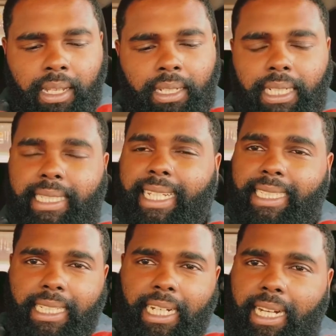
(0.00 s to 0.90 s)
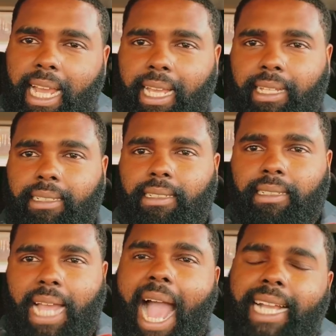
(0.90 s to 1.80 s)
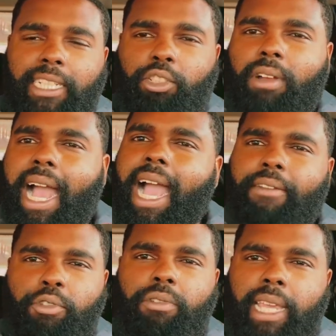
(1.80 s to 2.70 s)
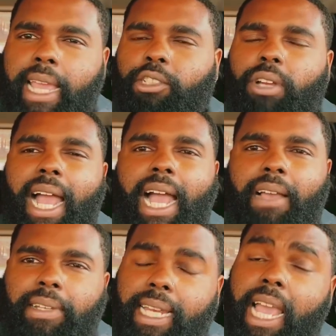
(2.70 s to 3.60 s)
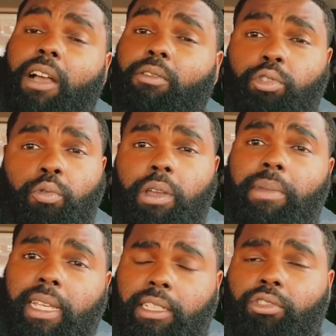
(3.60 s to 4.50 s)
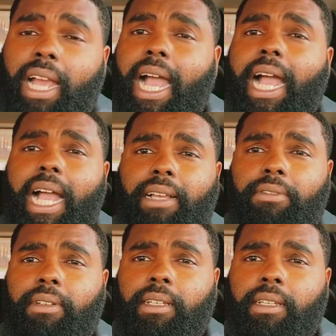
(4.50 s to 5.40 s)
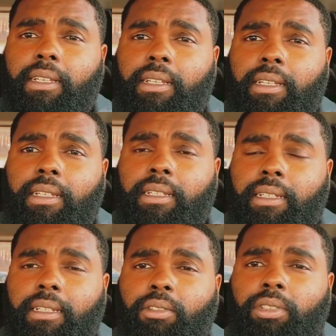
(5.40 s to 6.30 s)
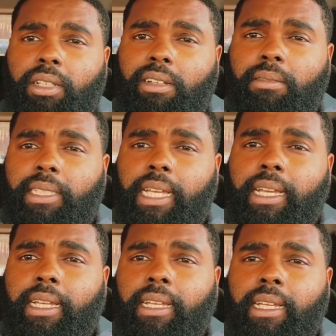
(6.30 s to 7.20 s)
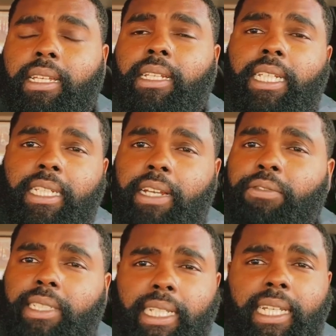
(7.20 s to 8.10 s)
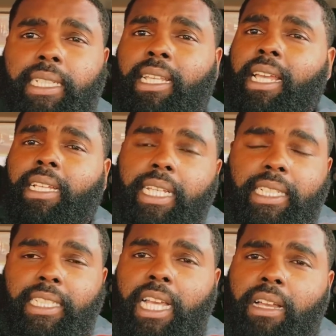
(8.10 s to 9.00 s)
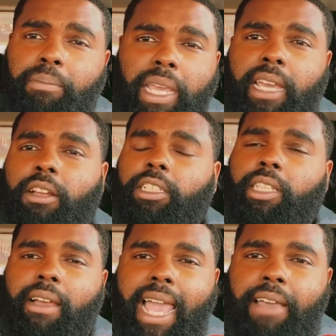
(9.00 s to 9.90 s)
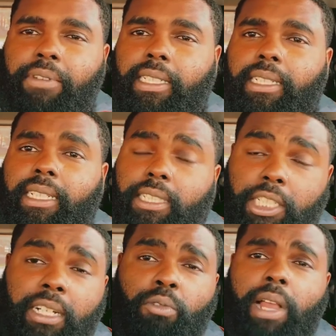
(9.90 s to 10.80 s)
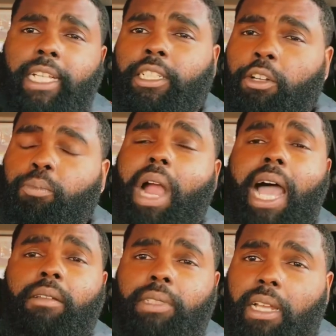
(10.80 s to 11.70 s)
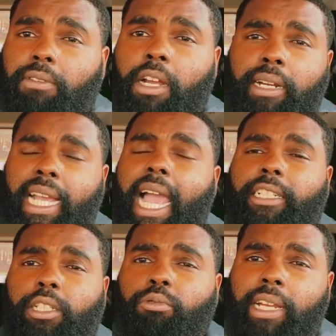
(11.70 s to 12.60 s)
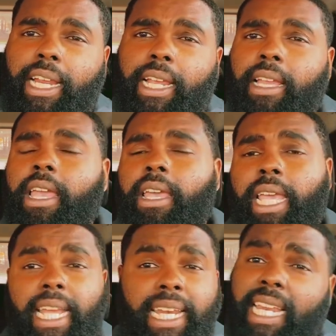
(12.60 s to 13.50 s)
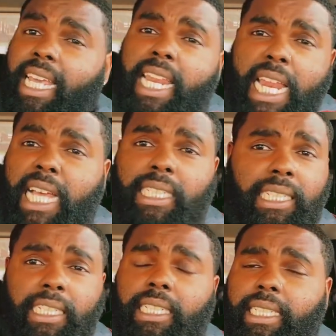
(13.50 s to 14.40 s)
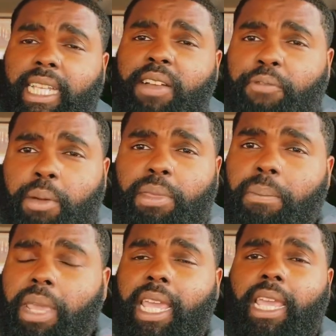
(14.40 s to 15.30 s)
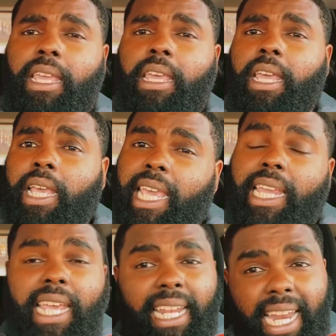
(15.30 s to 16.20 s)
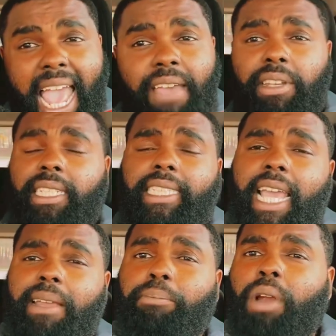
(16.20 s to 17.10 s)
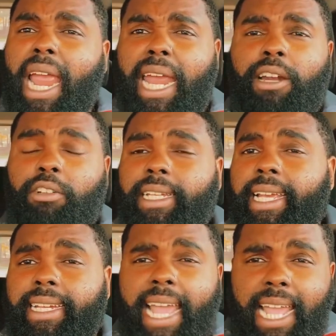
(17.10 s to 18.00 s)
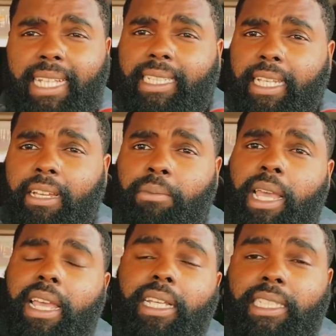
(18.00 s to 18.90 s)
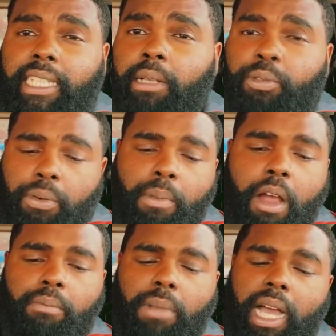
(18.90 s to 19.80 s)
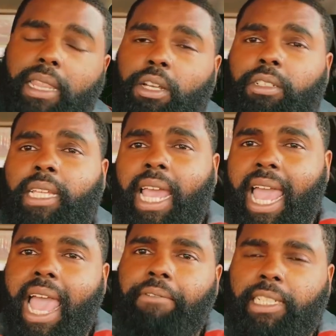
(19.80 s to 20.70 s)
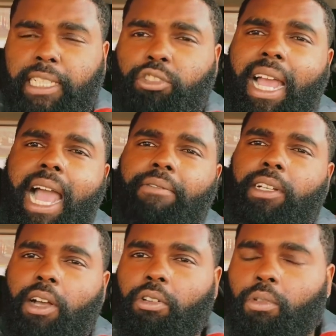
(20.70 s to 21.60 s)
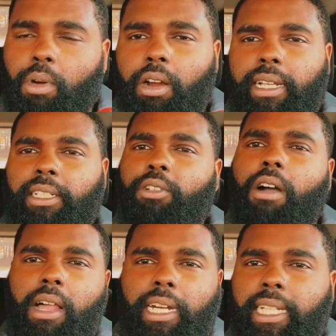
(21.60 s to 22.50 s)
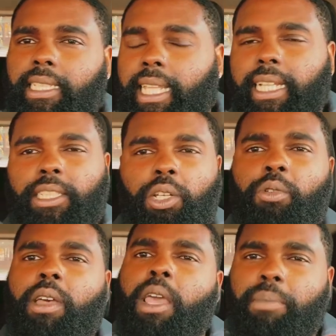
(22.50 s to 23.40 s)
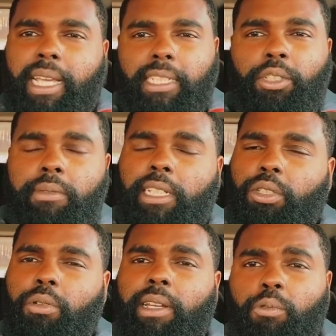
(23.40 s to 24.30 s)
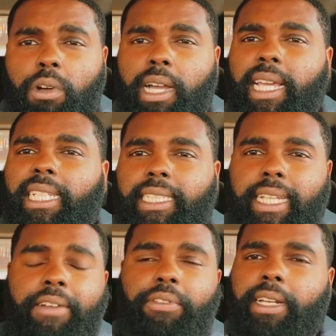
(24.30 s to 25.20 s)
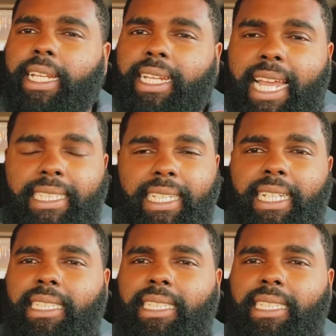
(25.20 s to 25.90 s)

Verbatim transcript: Just listen to that. "I can drive. You can't drive." And now you women can drive. You see what I'm saying? The difference is, these young men are still having generational problems of learning how to read, and then it doesn't just stem from the men and, and having the same brain or D N A as them. It stems from our mothers having to drive and go to work and do all of these things too, because twenty twenty-one is different than nineteen